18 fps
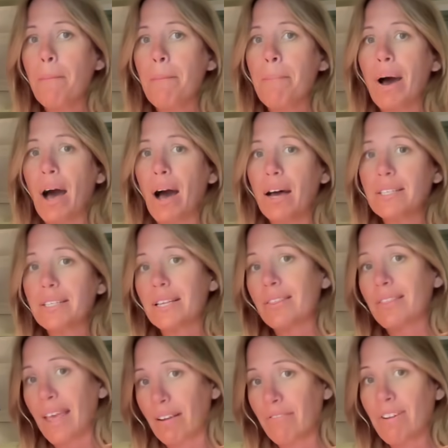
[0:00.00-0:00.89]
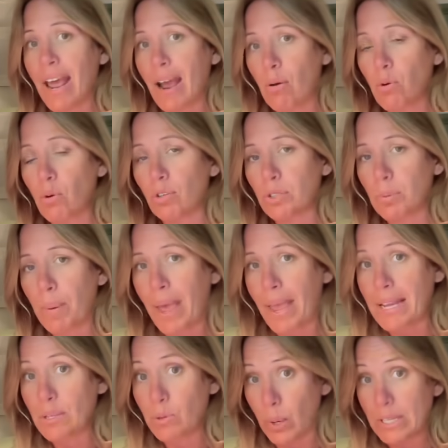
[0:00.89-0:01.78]
but they've now got to
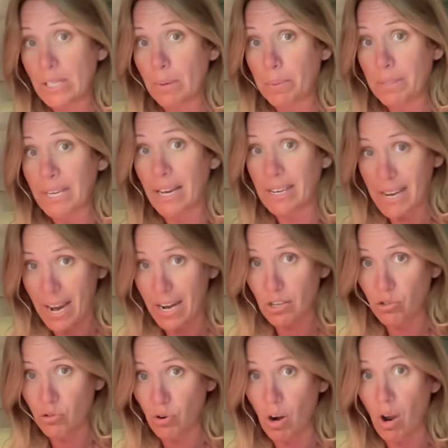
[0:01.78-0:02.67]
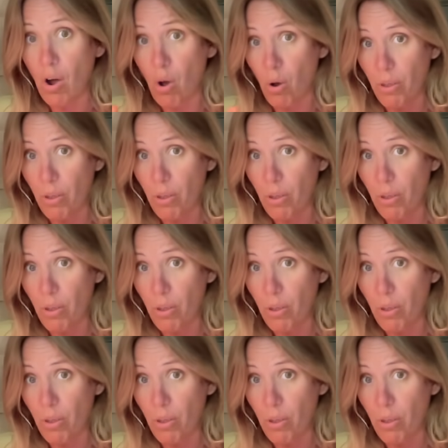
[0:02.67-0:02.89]
pay 20% extra